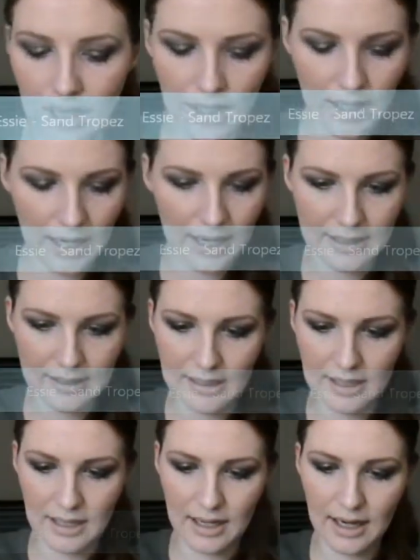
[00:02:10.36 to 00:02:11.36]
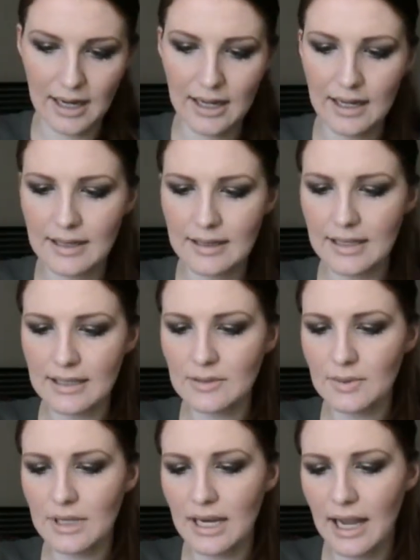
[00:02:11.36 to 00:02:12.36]
Alright, and next
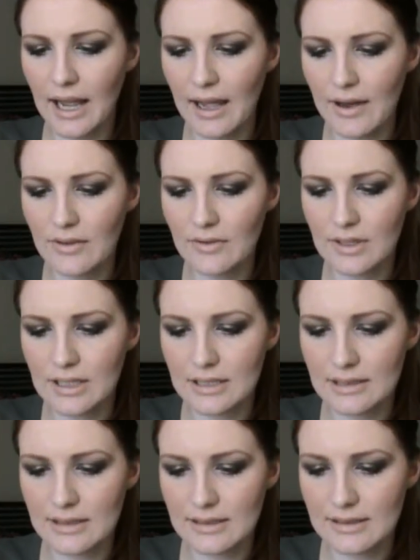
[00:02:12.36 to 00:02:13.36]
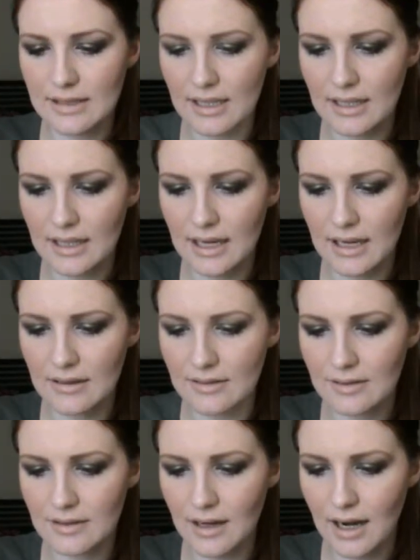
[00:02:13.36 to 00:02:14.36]
one I have is Sally
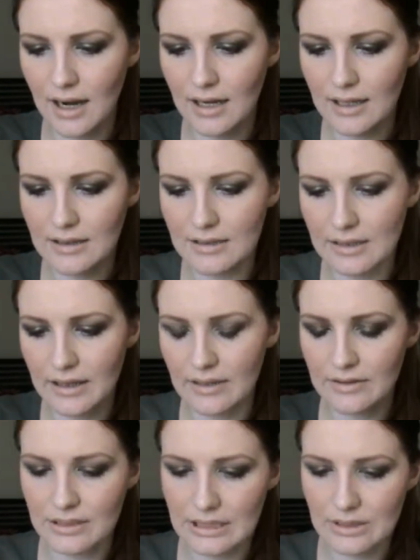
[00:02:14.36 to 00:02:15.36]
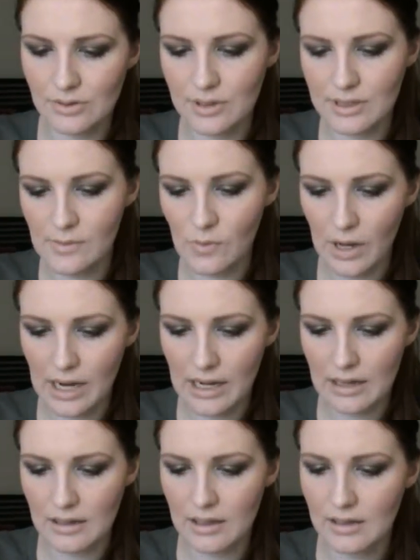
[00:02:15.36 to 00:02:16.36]
Hansen Hard as Nails Extreme
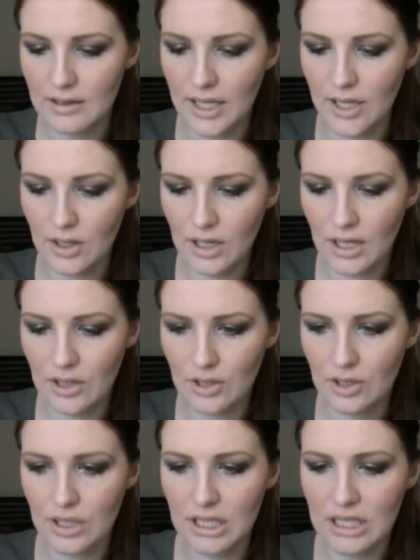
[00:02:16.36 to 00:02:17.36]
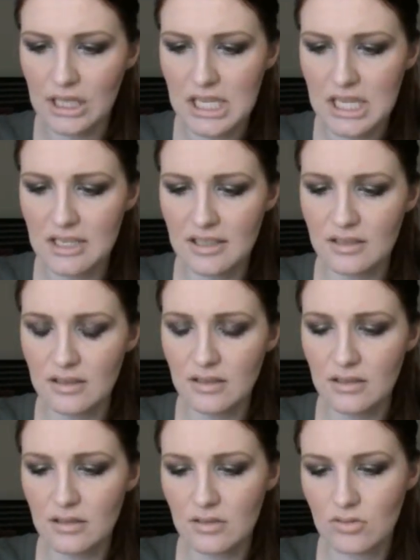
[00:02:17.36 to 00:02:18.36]
Wear Nail Color
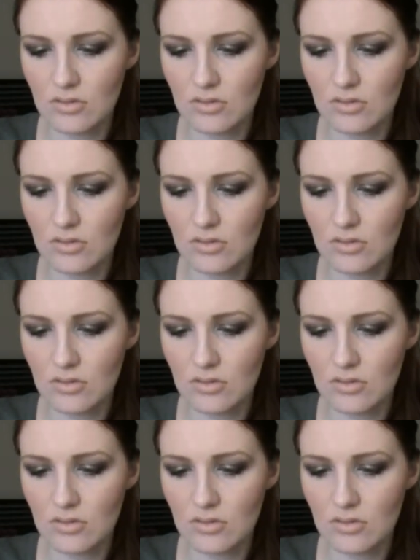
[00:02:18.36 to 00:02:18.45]
in